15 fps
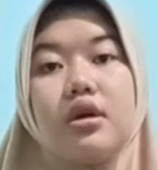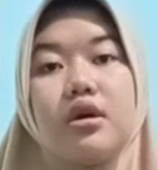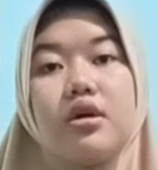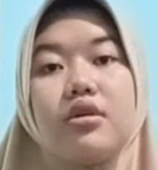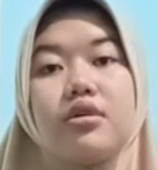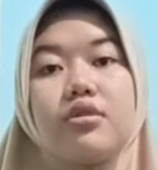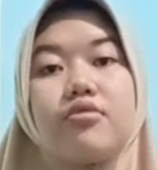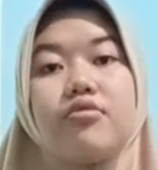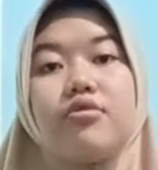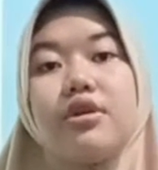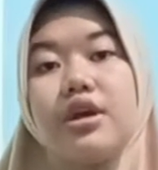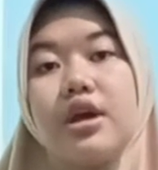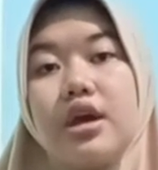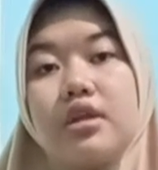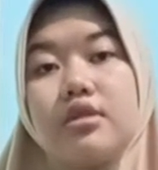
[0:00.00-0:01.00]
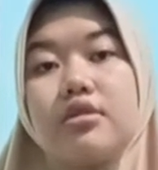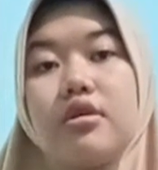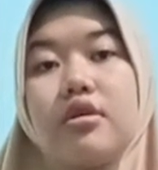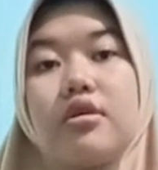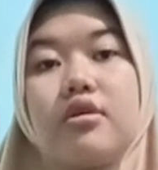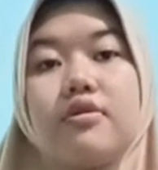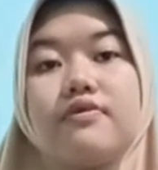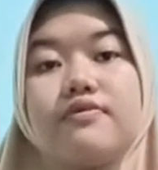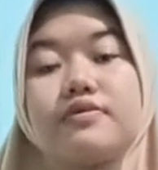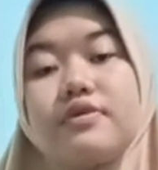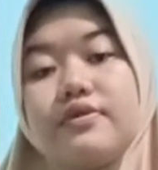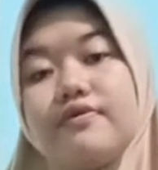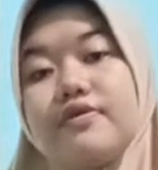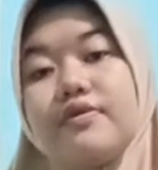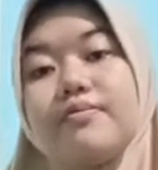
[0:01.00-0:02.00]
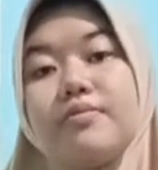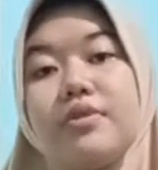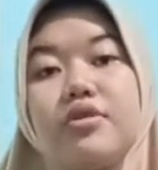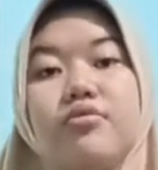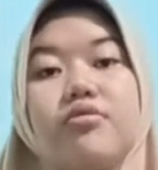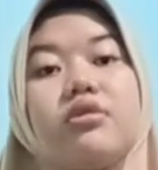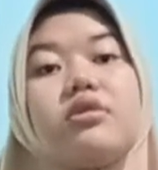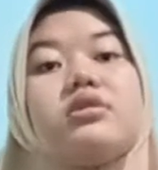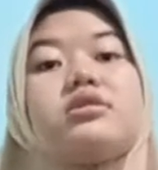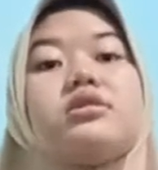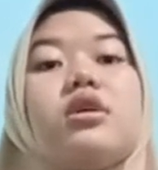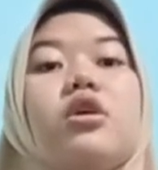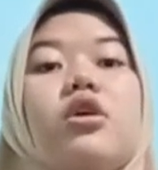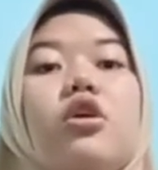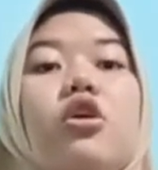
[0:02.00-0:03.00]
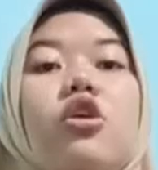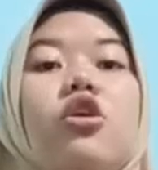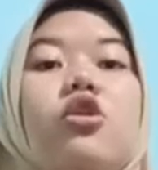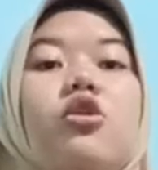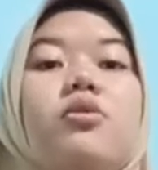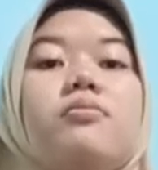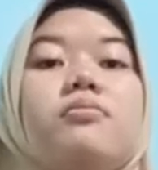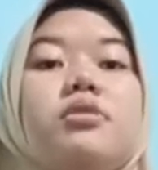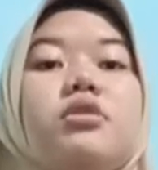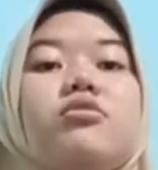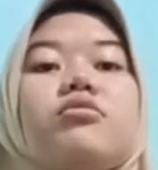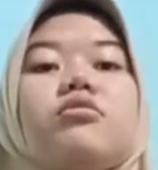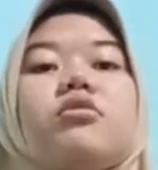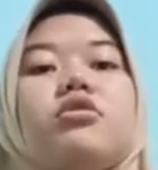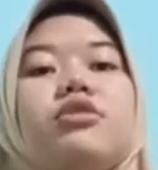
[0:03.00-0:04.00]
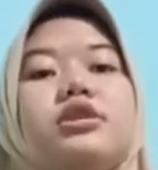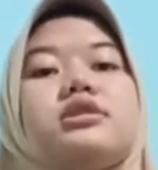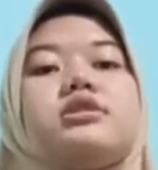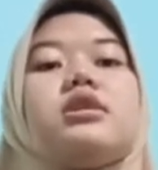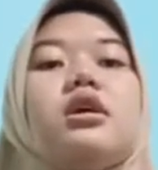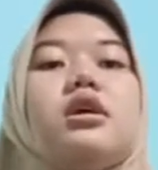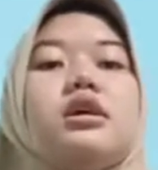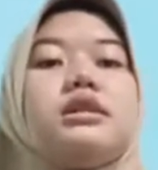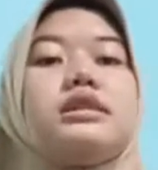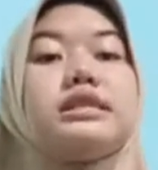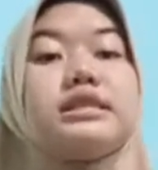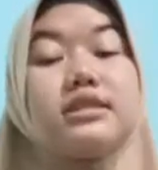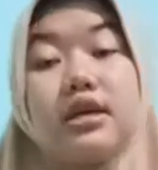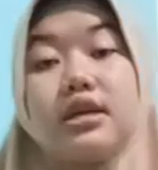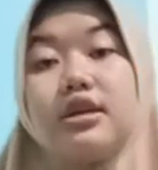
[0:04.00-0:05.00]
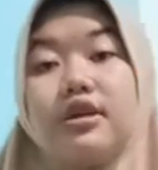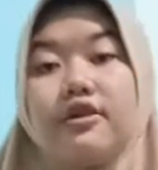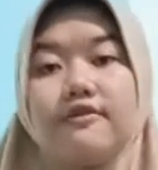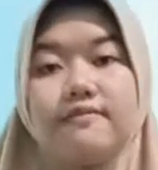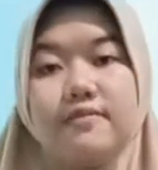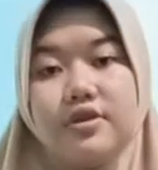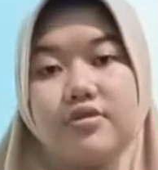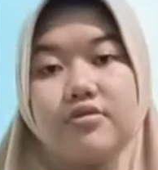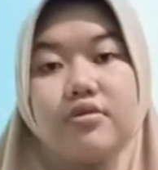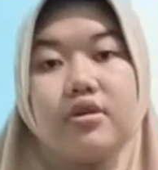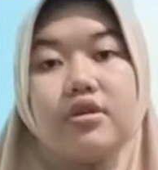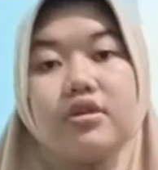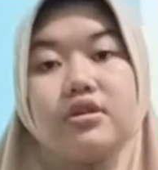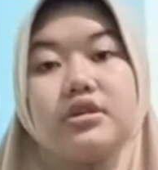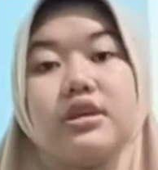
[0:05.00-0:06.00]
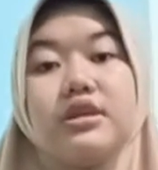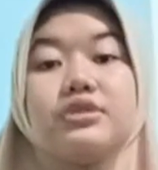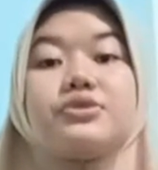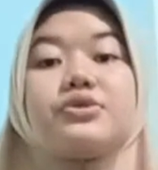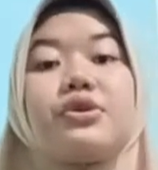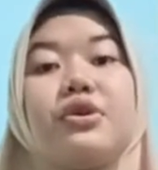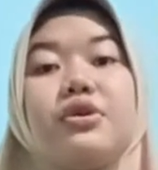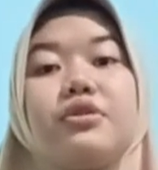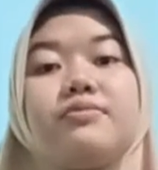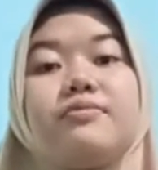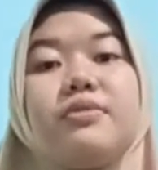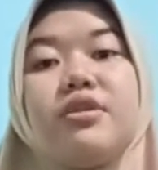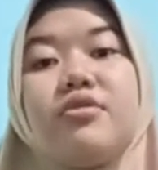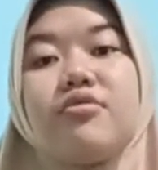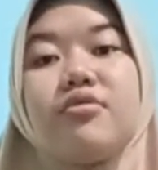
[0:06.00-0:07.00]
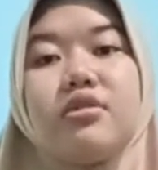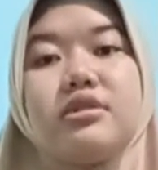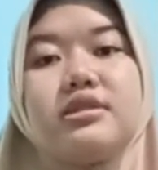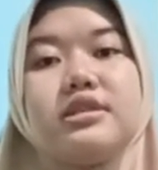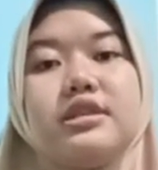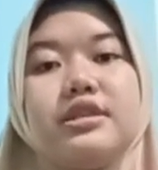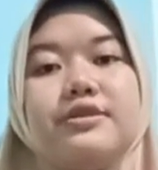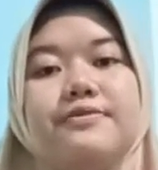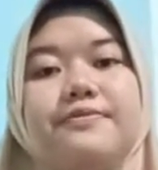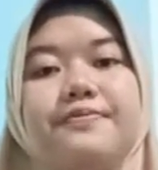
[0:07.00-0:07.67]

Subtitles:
aggregate of different minerals or mineraloid. The study of mineral is called mineralogy.